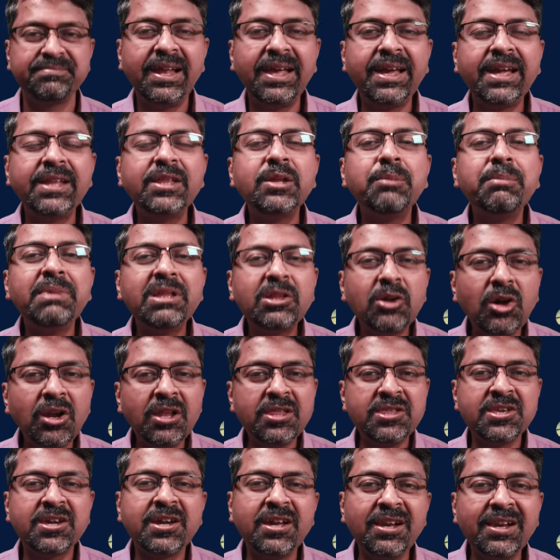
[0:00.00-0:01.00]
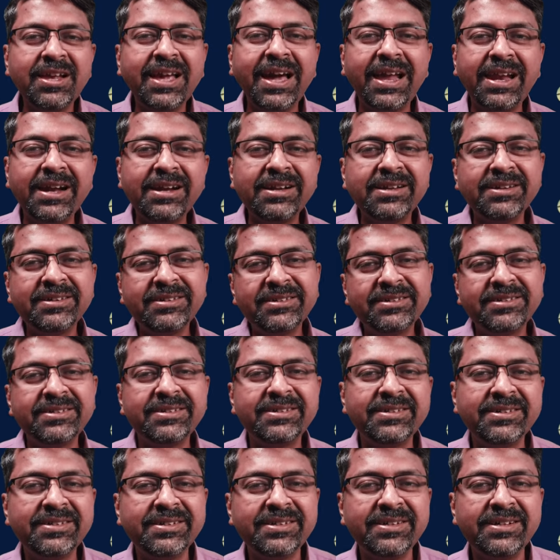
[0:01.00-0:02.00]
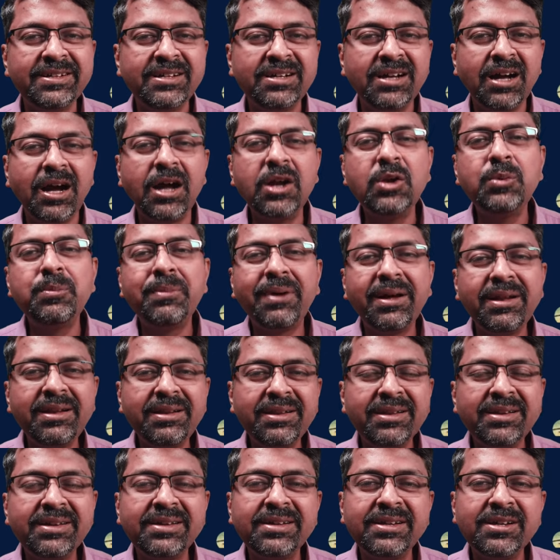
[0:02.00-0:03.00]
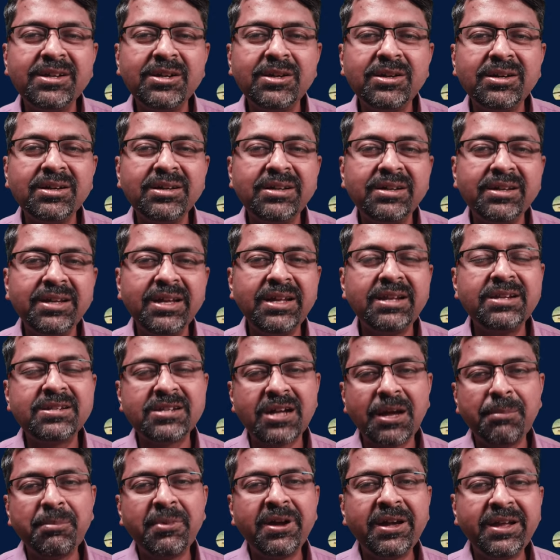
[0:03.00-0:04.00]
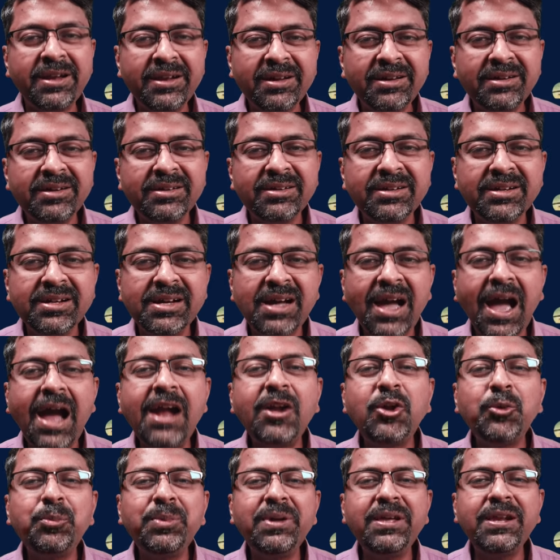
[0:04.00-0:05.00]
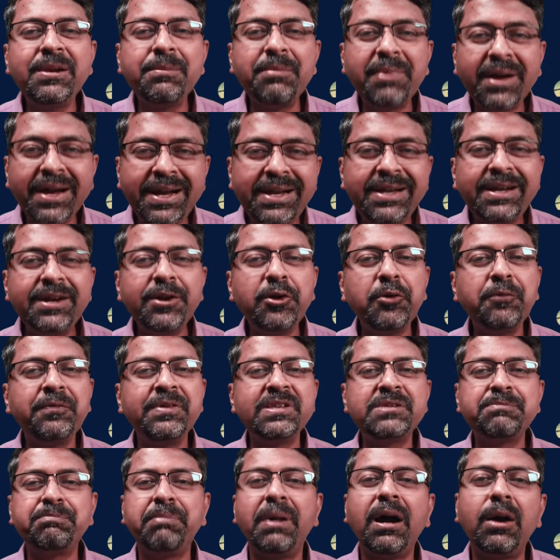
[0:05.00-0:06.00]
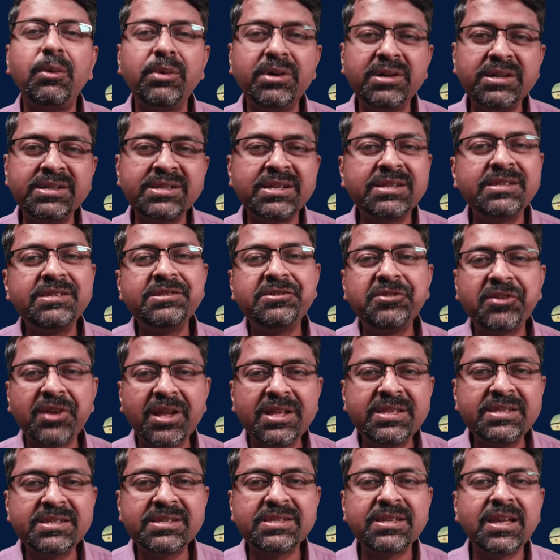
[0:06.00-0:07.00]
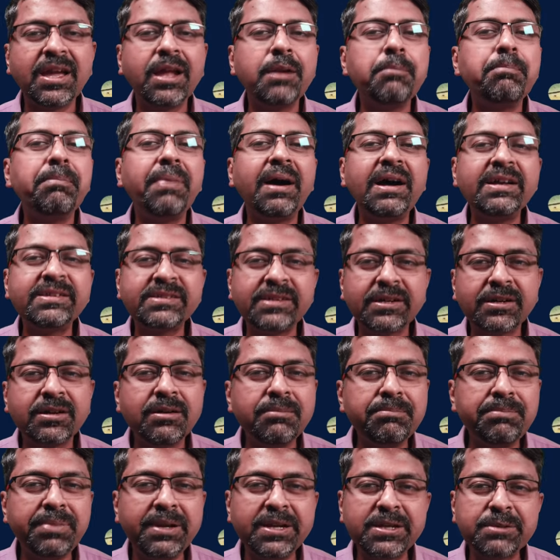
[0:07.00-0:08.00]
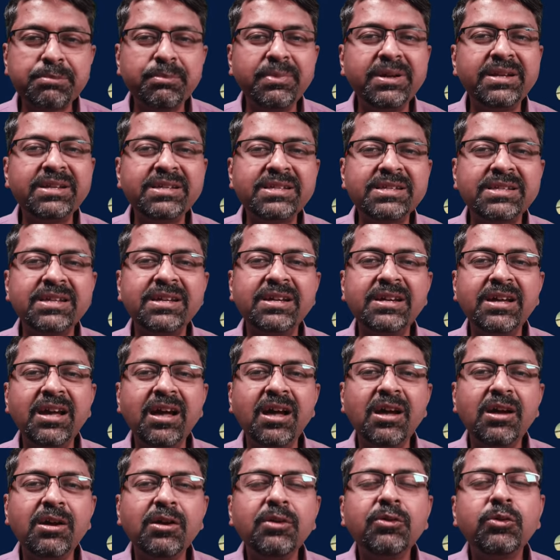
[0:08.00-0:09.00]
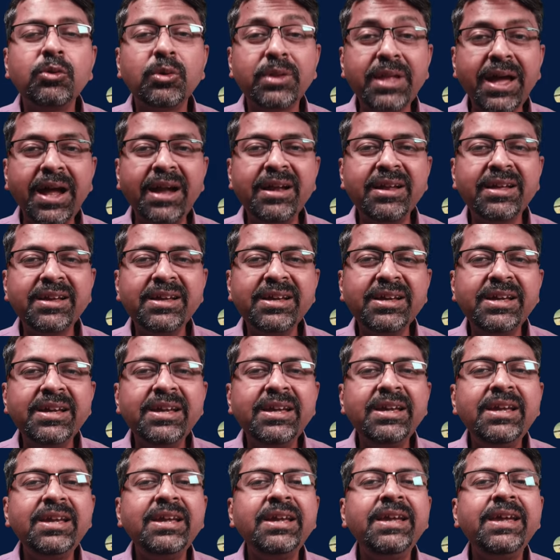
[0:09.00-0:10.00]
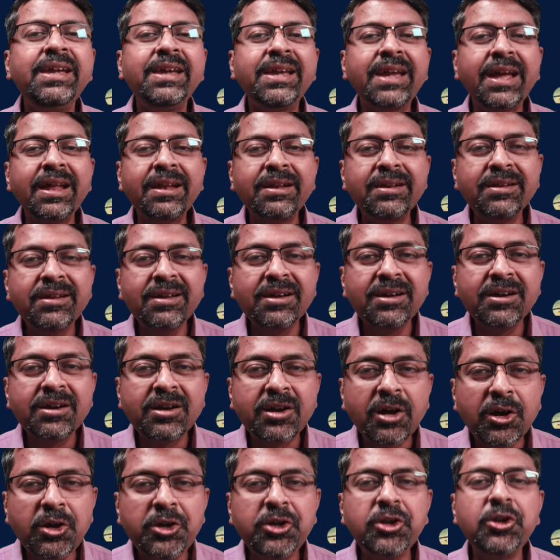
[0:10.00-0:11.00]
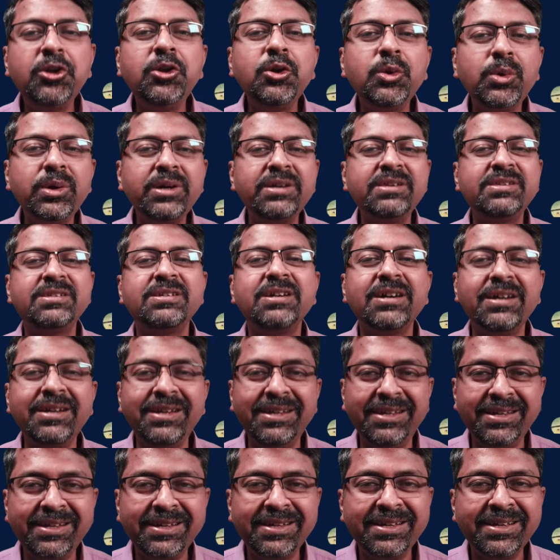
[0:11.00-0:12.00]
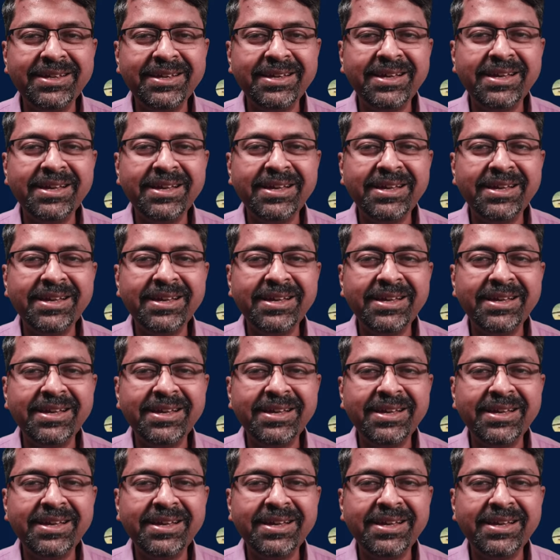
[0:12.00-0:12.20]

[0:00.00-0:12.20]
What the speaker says: Like in the mythological character, Hanuman in Ramayana had to be reminded of his powers and strengths and past accomplishments so that he can continue his journey